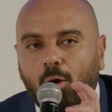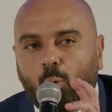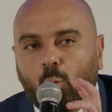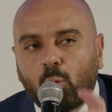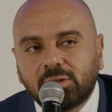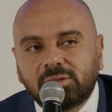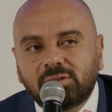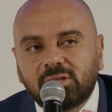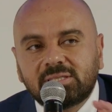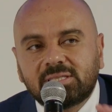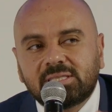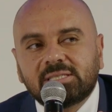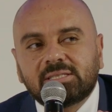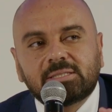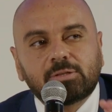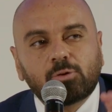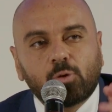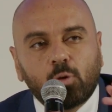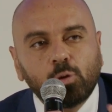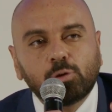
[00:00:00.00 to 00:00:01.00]
What does
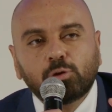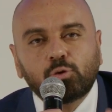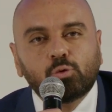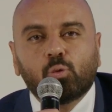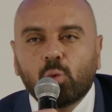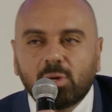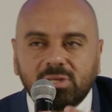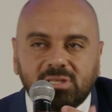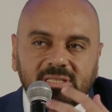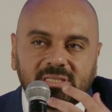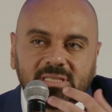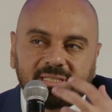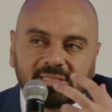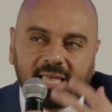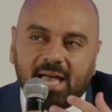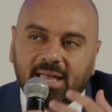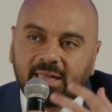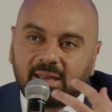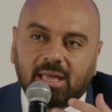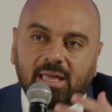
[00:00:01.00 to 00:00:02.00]
this role do? What does this
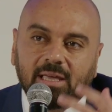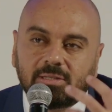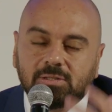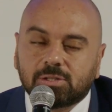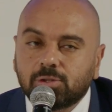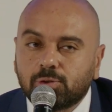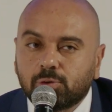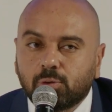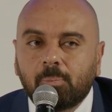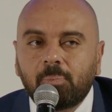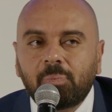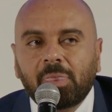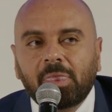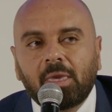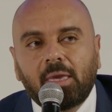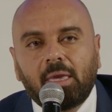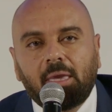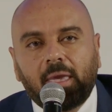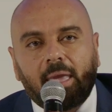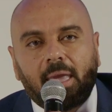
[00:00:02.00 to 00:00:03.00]
aggregator do?
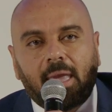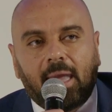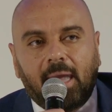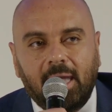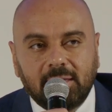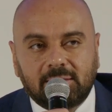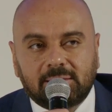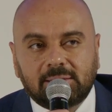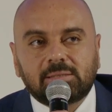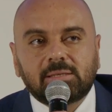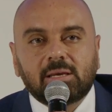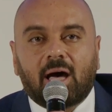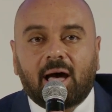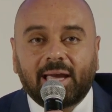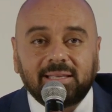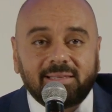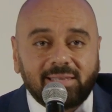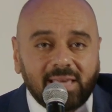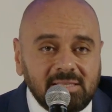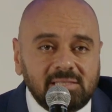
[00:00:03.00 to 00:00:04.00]
It
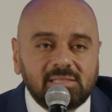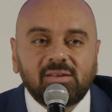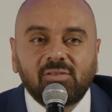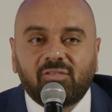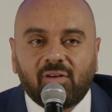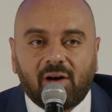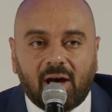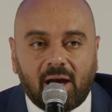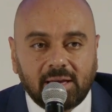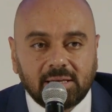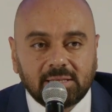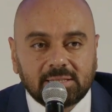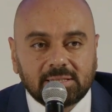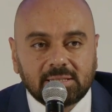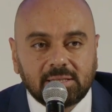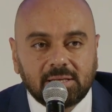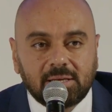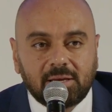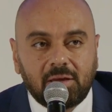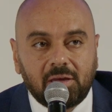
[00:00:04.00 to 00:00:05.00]

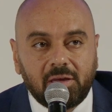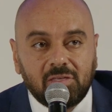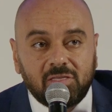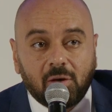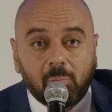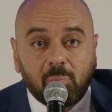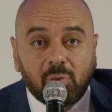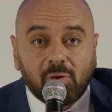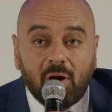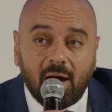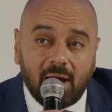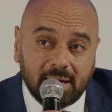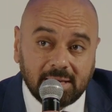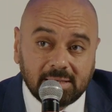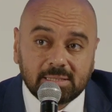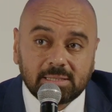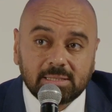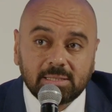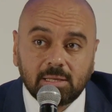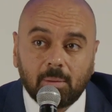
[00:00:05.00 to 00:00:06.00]
identifies the
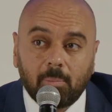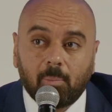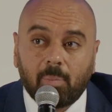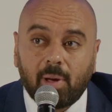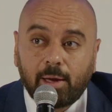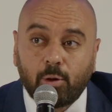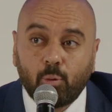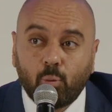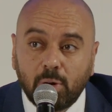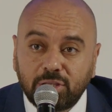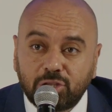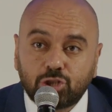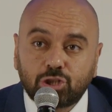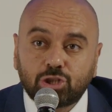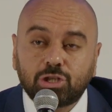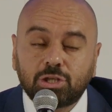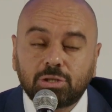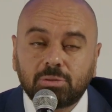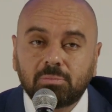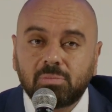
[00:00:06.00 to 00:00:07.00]
price by
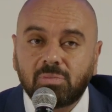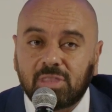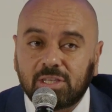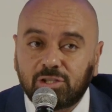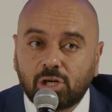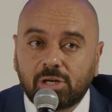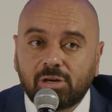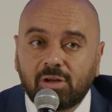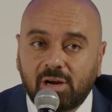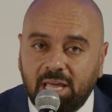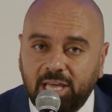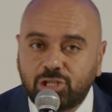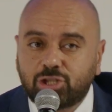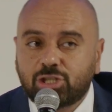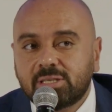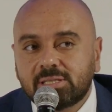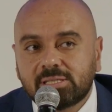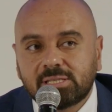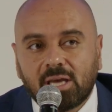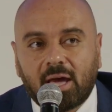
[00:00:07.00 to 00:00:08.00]
which the
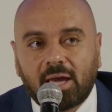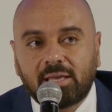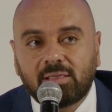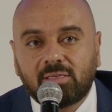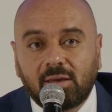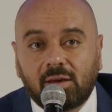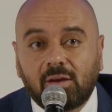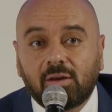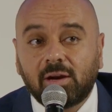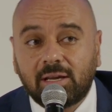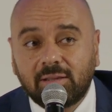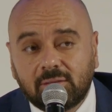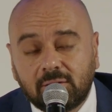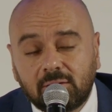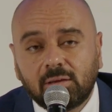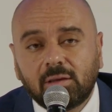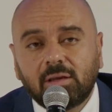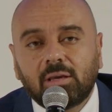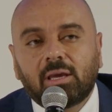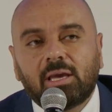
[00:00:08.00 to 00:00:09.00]
generation side, the grid,
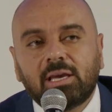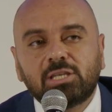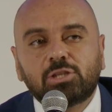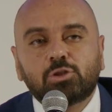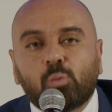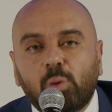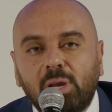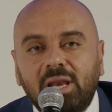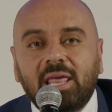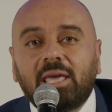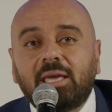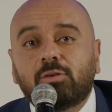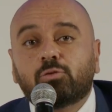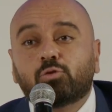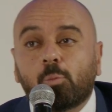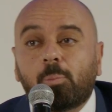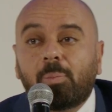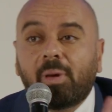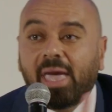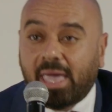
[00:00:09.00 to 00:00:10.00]
is willing
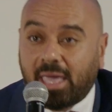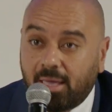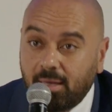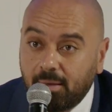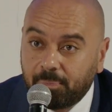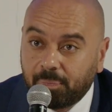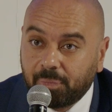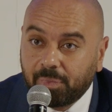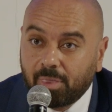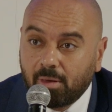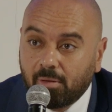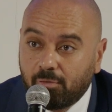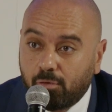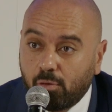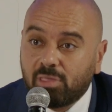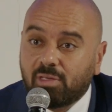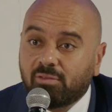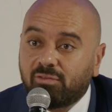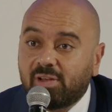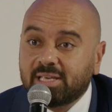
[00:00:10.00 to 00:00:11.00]
to pay
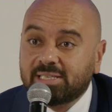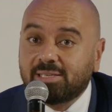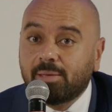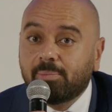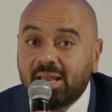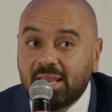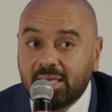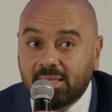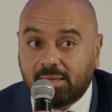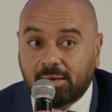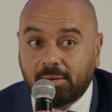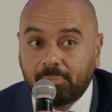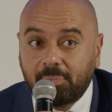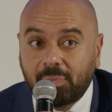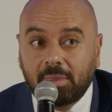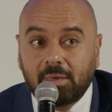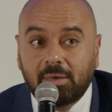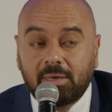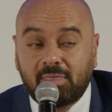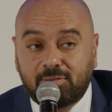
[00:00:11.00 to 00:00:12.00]
for the flexibility.
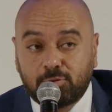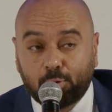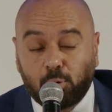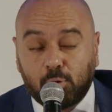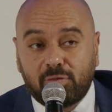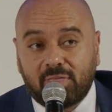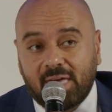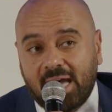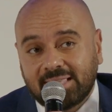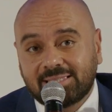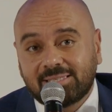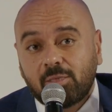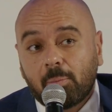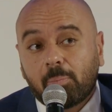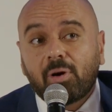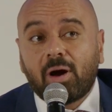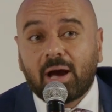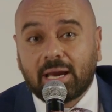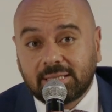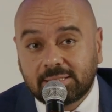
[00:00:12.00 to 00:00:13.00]
So that's the
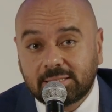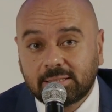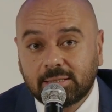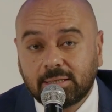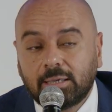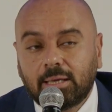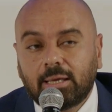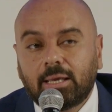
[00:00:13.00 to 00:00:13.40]
price.